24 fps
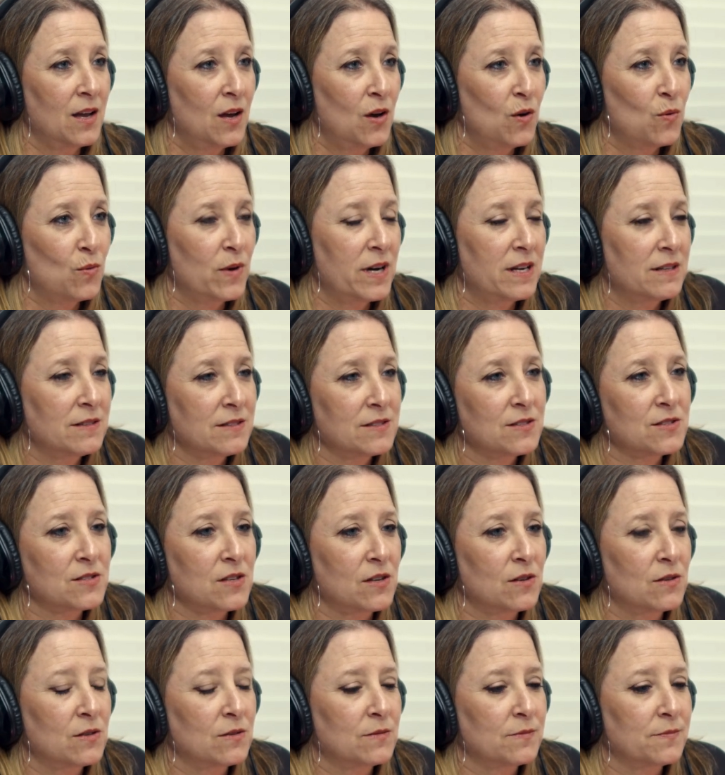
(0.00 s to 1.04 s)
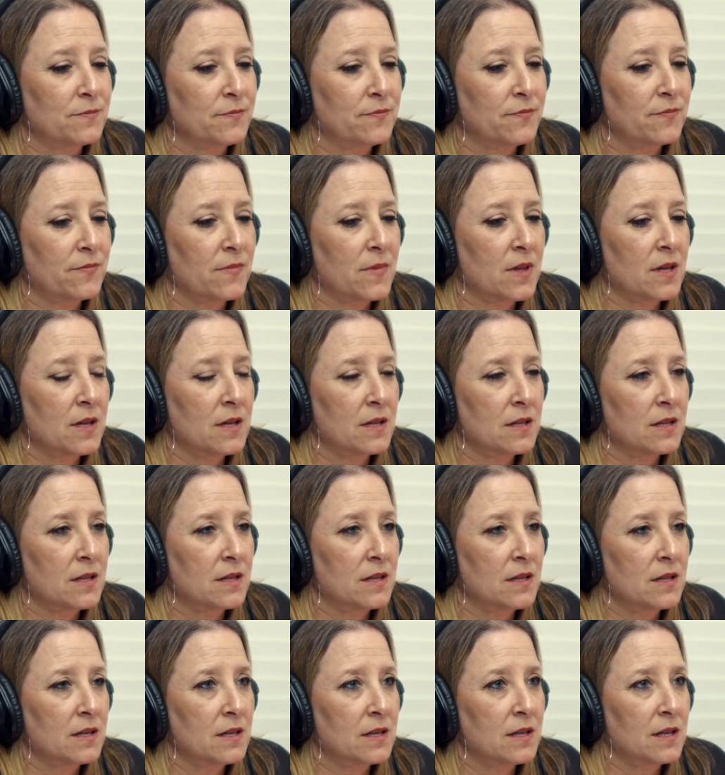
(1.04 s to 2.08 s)
Well, so
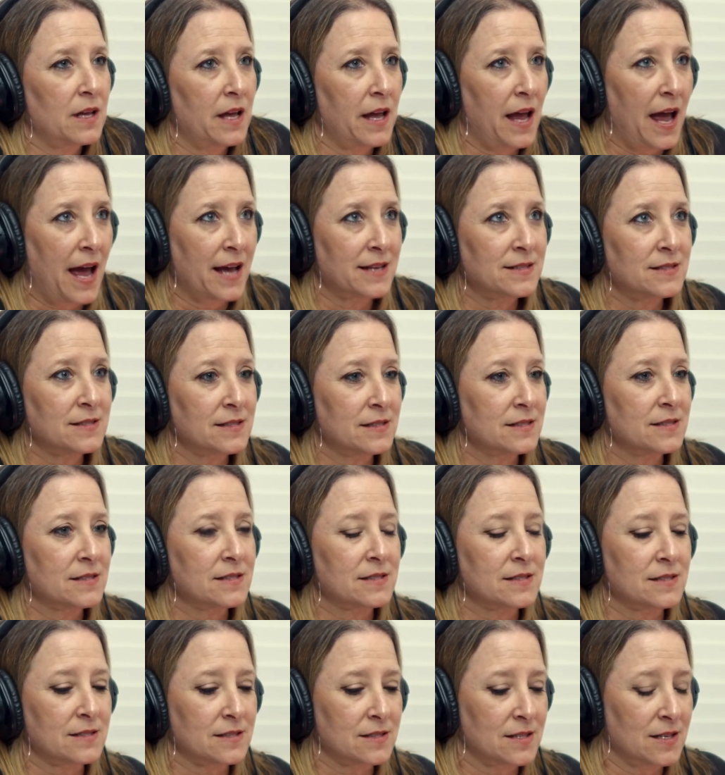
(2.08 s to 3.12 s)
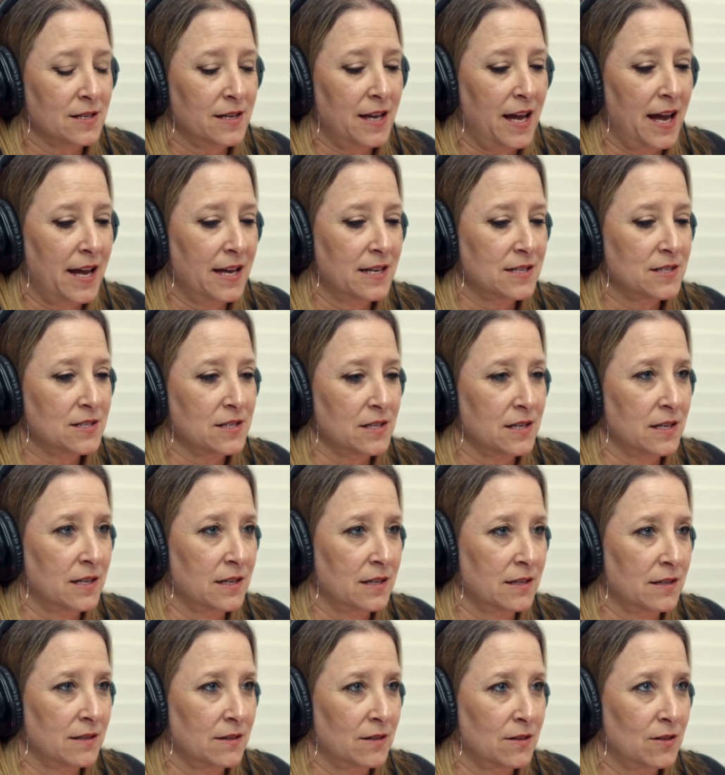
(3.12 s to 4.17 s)
as is the case
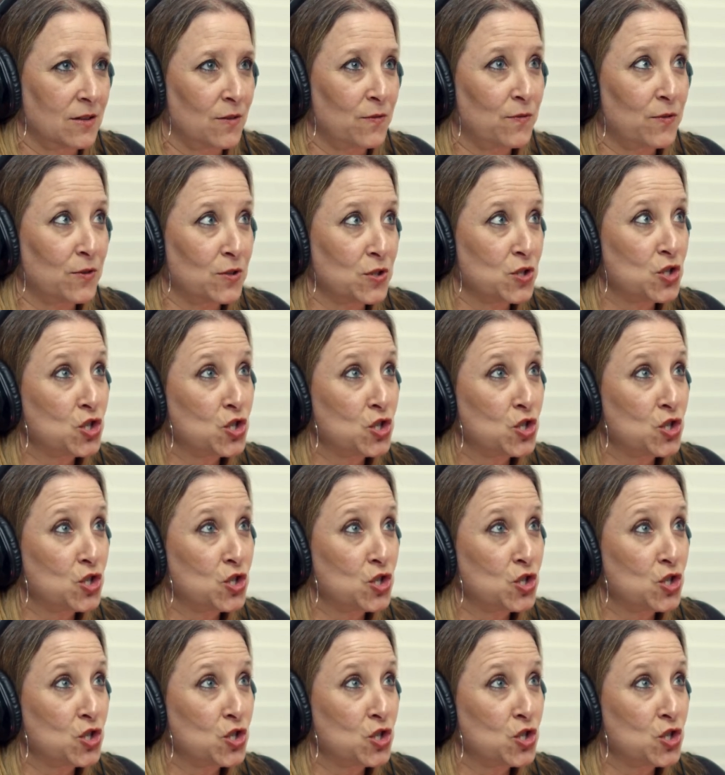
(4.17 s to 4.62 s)
in the first